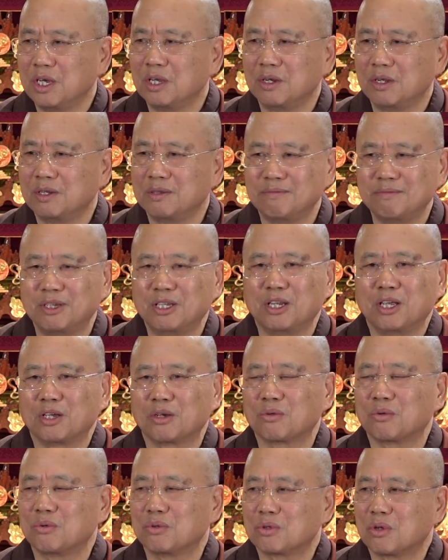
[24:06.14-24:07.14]
it
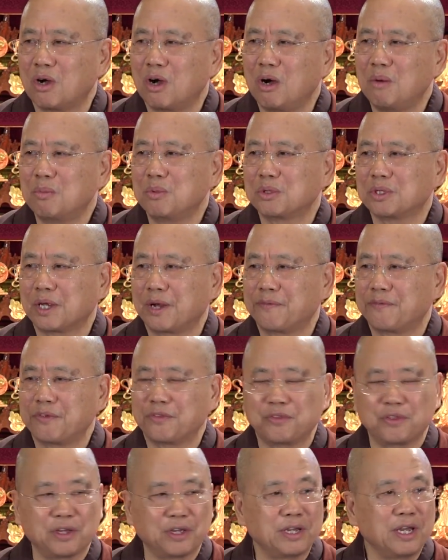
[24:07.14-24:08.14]
includes almost
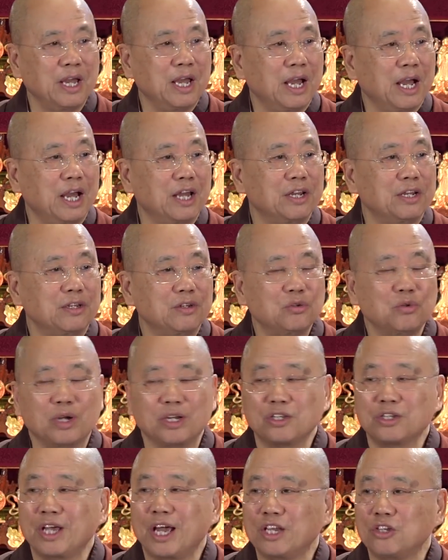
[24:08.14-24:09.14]
everything. And you
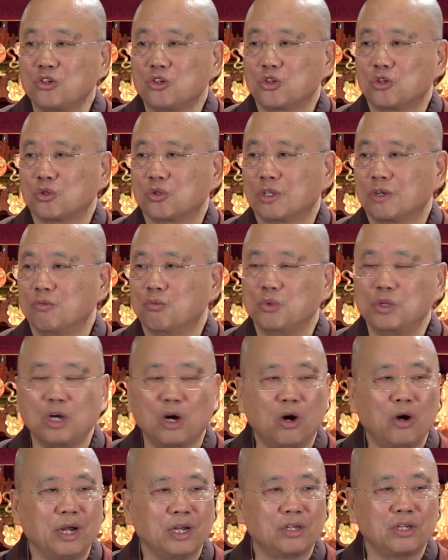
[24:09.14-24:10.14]
attach to them. We
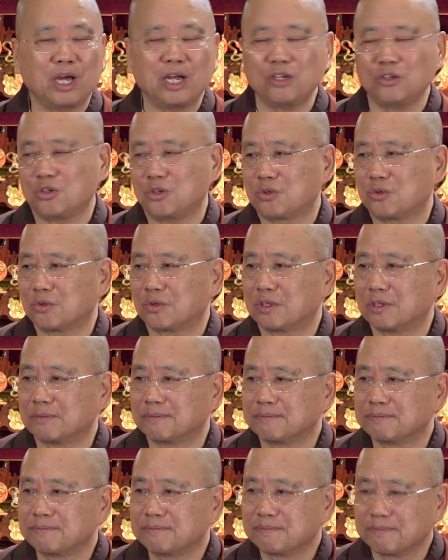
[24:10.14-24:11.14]
all attach to
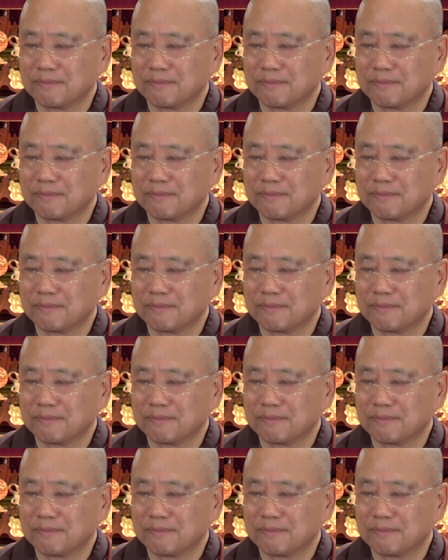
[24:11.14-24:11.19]
them.